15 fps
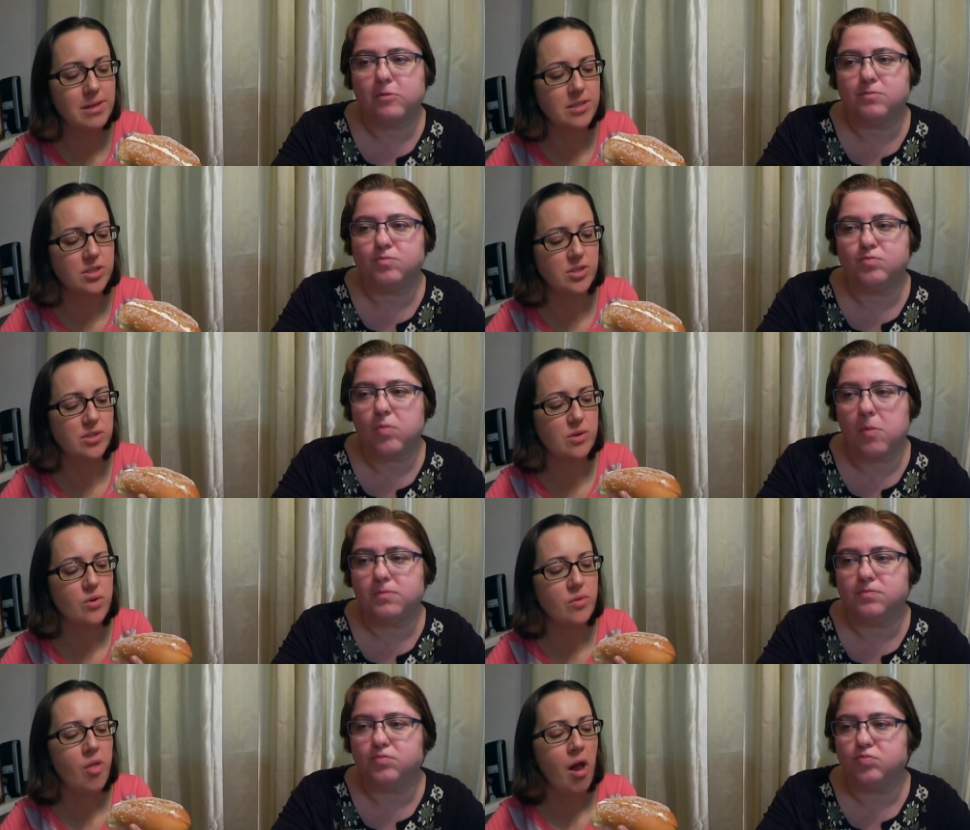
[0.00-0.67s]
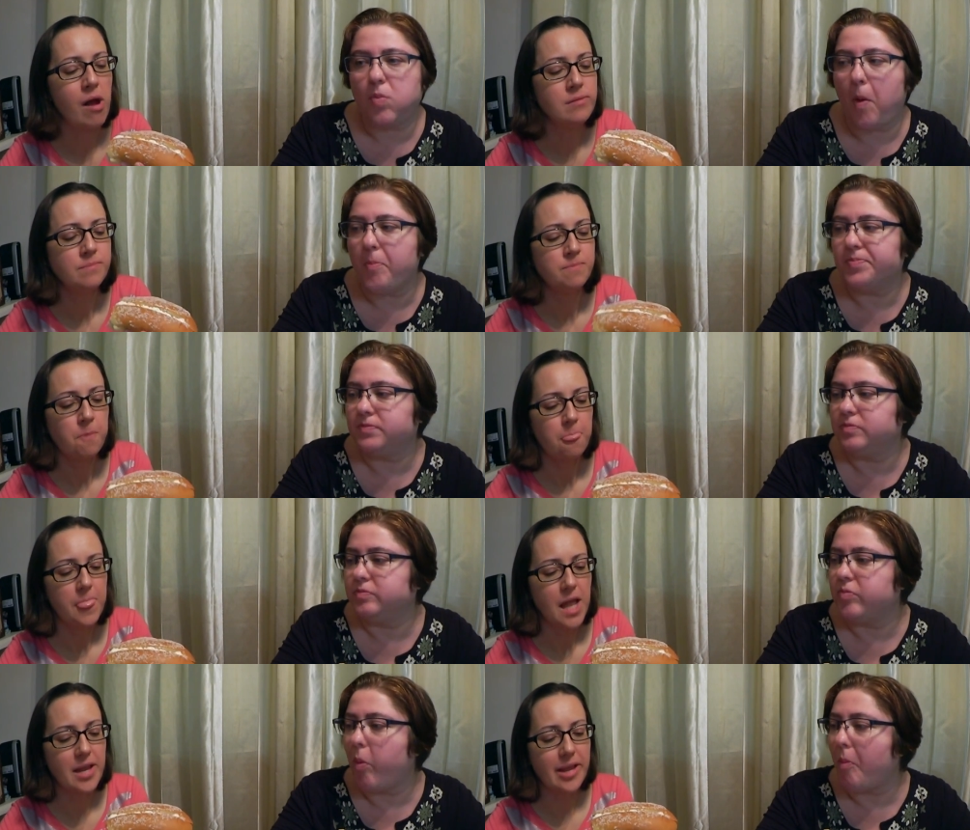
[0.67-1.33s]
Speaker 1: this is so good.
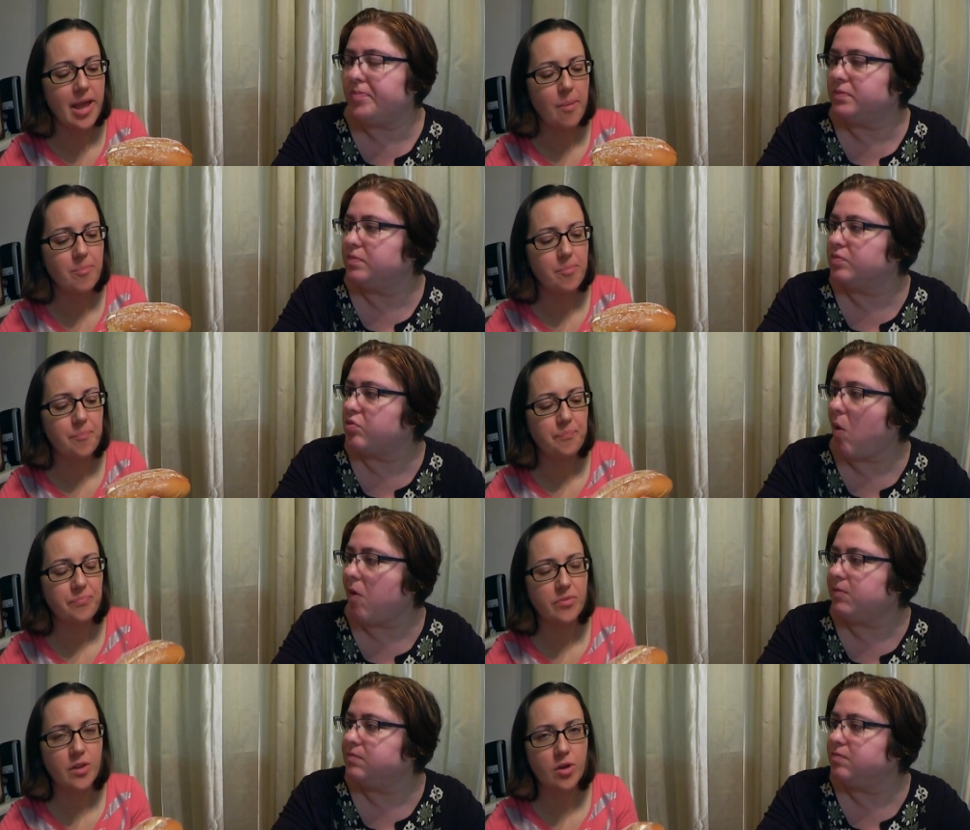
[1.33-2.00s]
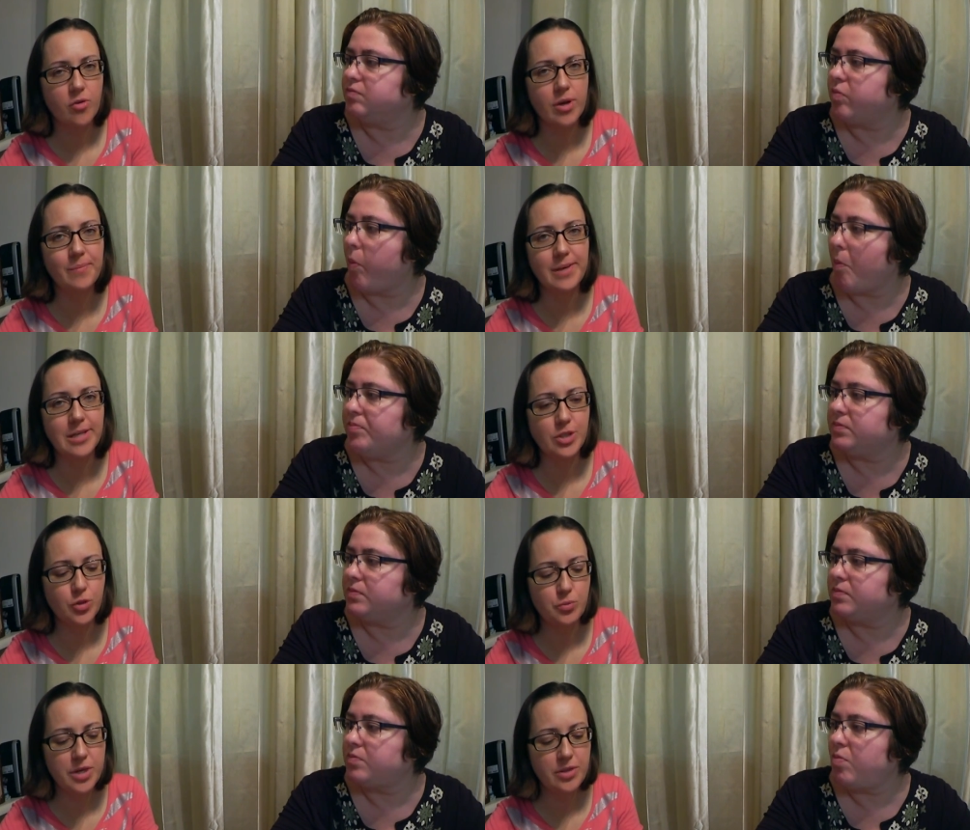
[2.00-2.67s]
And again, the cream
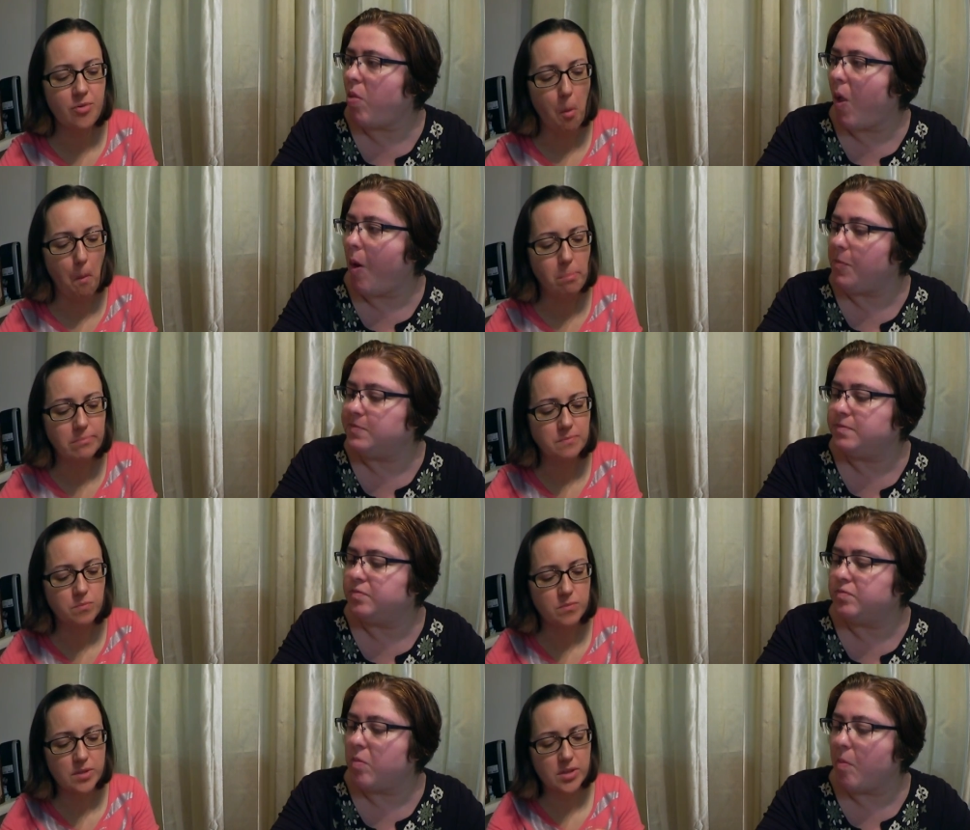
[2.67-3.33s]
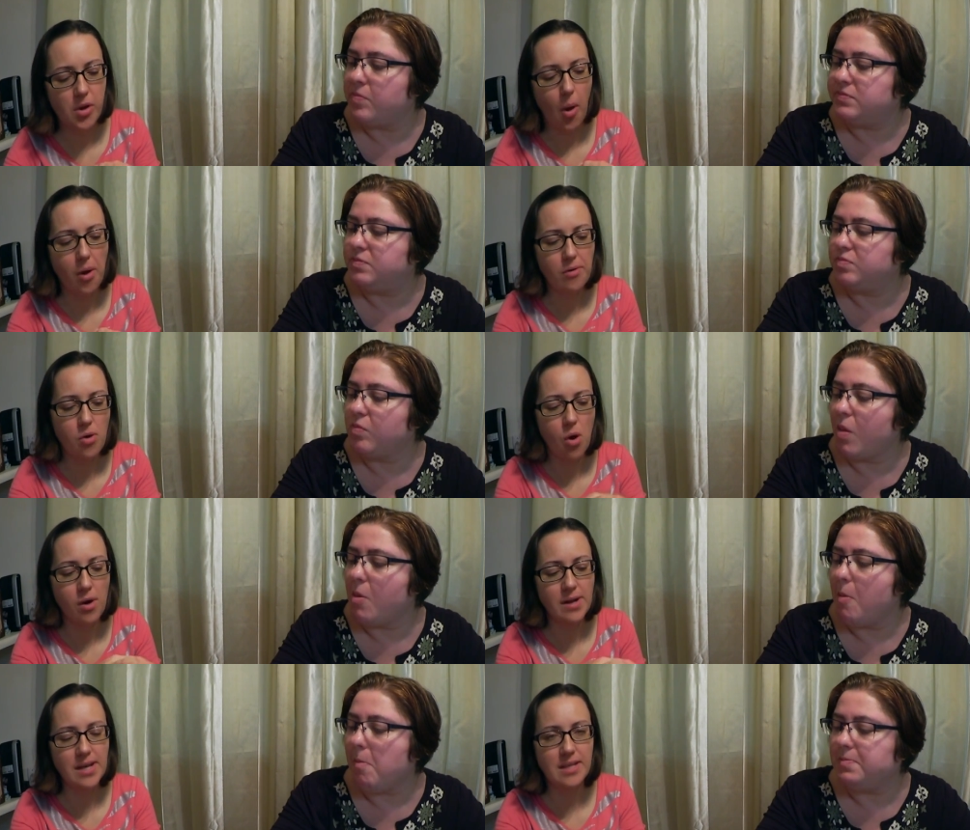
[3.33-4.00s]
is sweet.
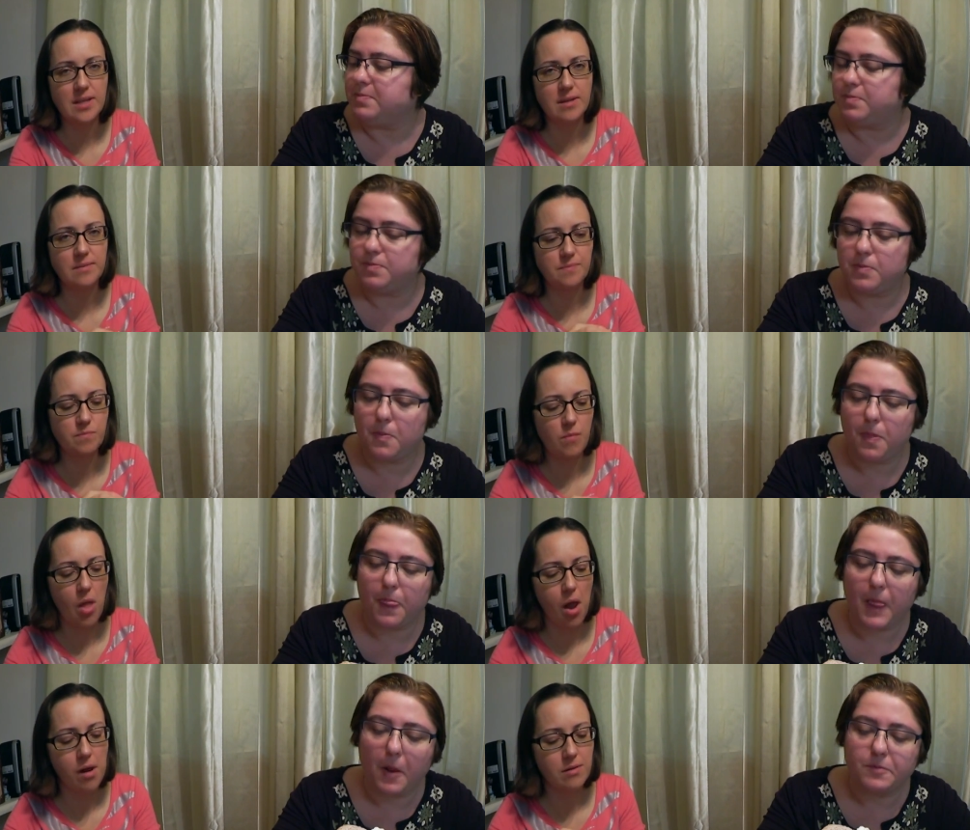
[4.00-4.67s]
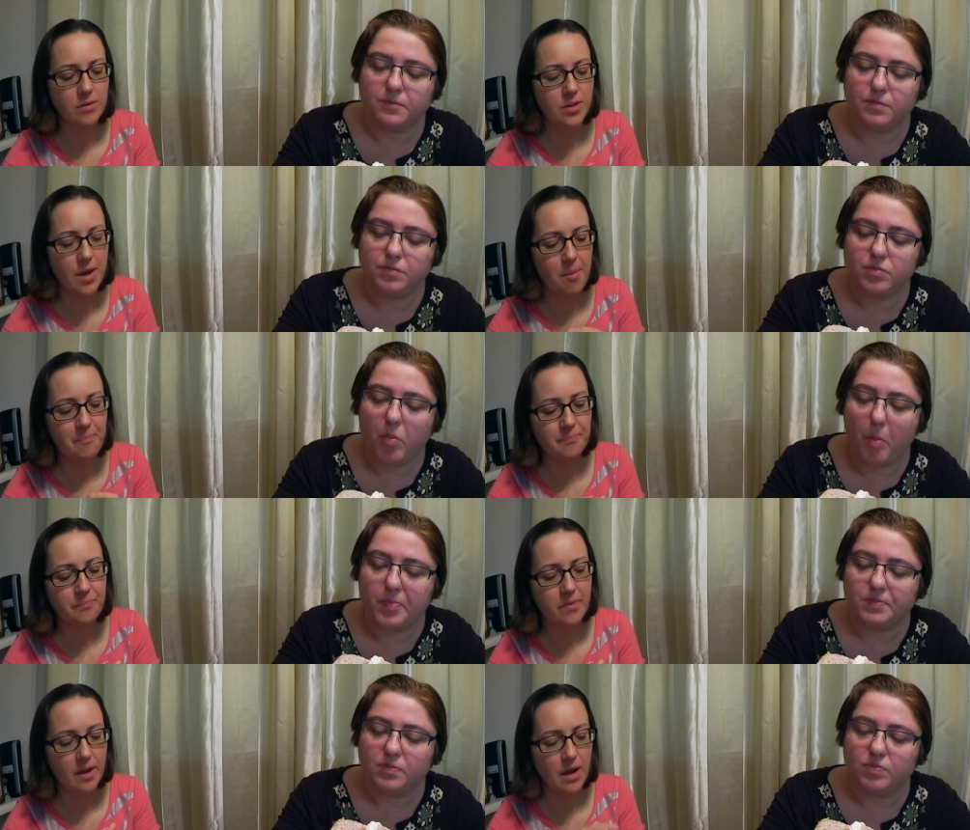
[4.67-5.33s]
Coconut on
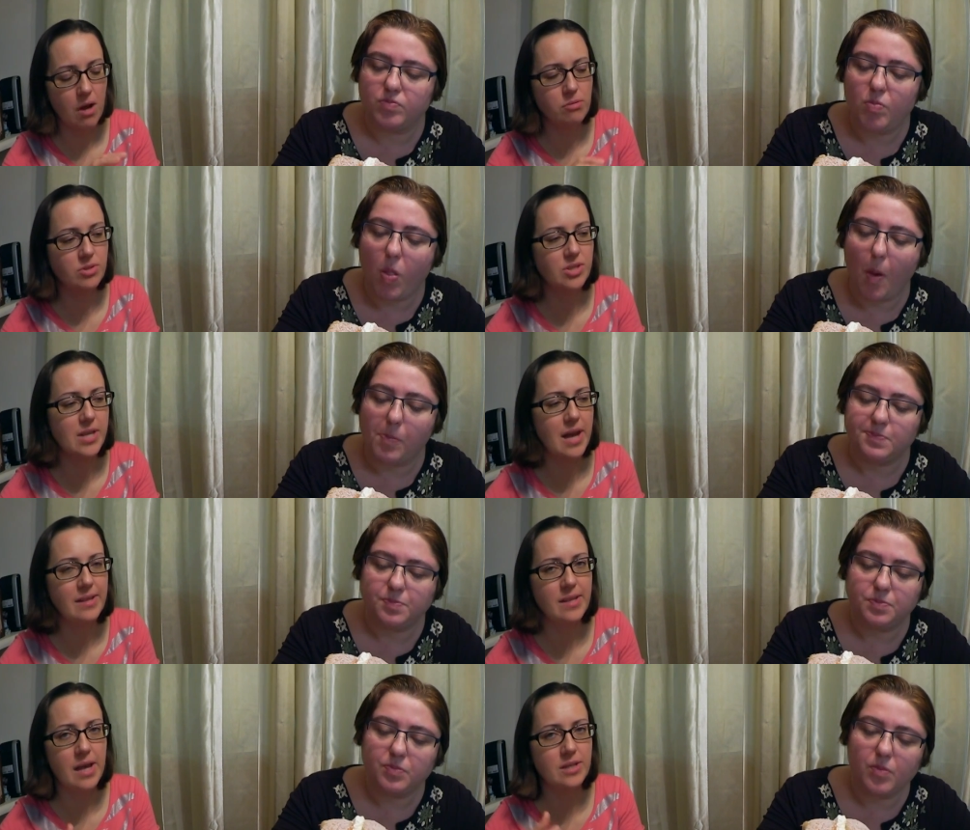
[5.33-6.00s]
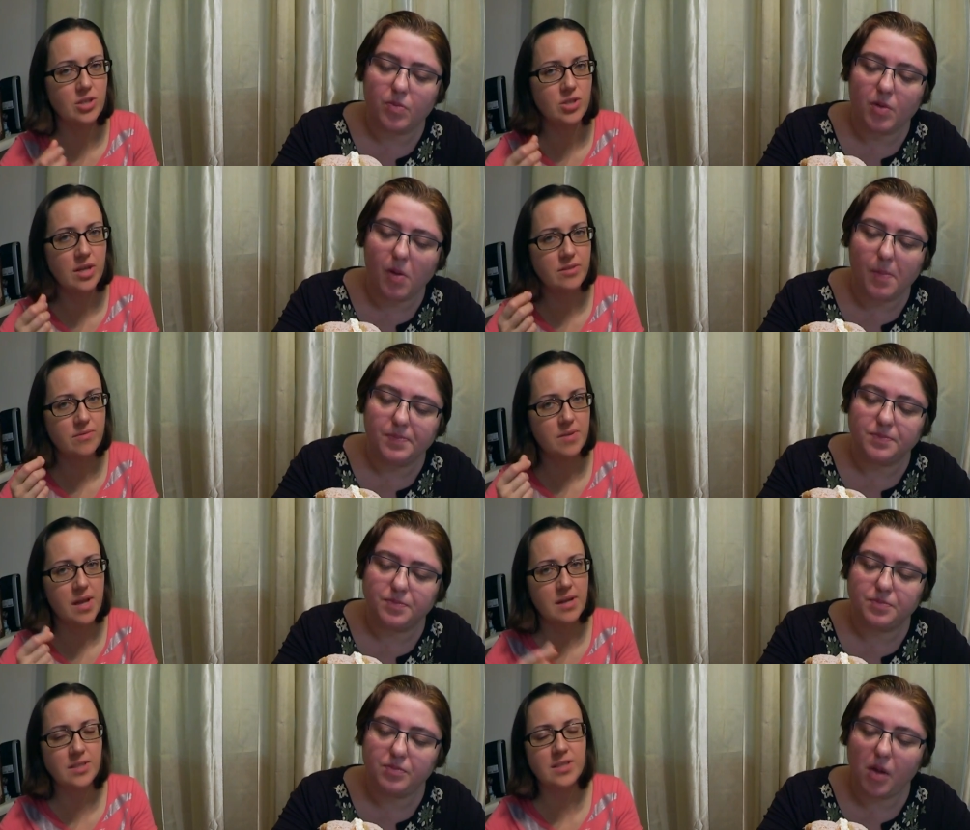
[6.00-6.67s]
the outside adds that